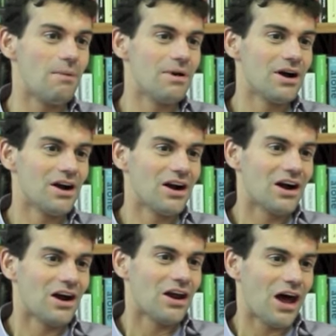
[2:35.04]
like
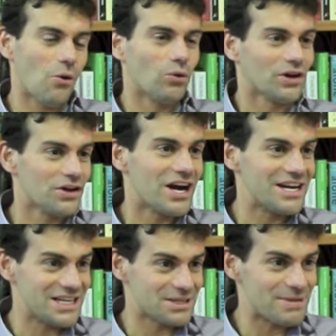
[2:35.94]
all the good
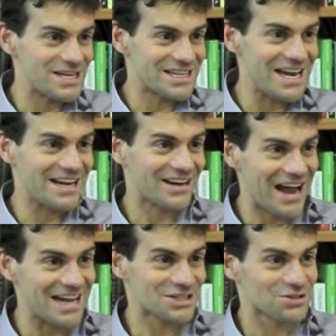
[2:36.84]
ideas have been
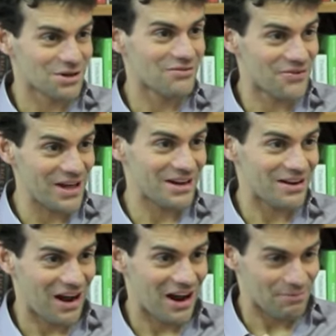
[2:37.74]
taken. I had to sort of
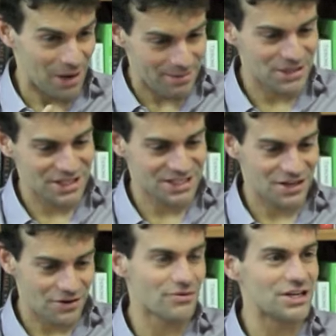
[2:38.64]
think, I've come into
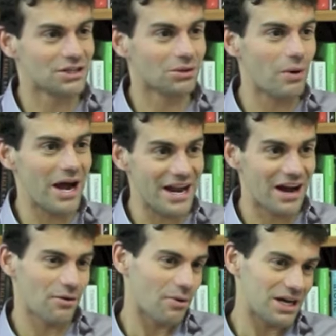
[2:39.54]
this in an original
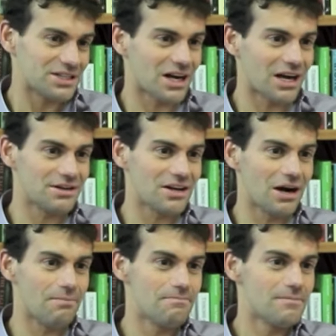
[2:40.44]
way, otherwise I'd,
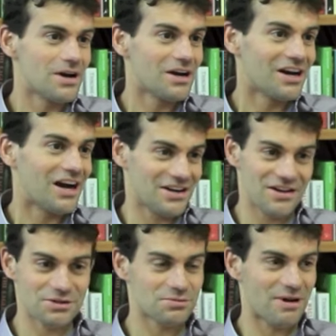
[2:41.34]
I
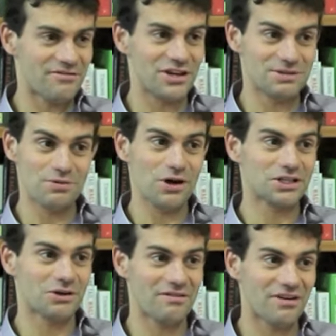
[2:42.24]
don't know, this is my first
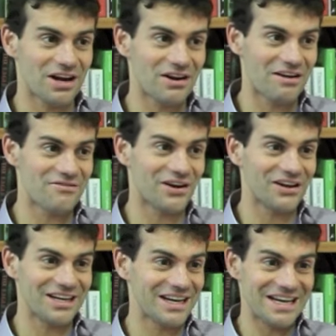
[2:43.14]
book, so I
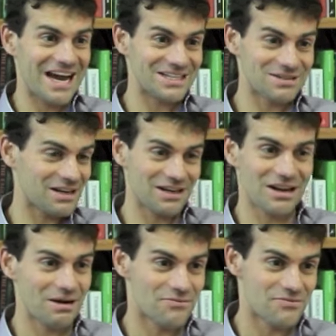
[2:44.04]
felt it had to
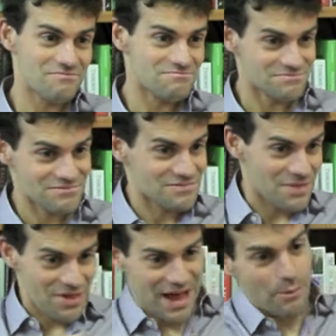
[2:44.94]
come from
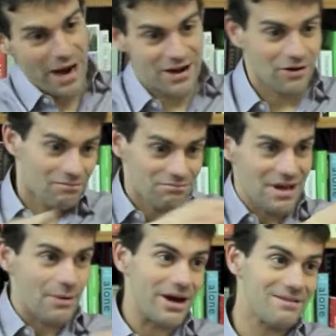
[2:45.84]
that way, not
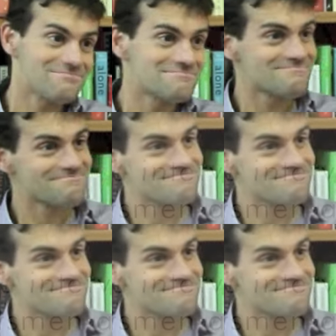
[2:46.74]
that way.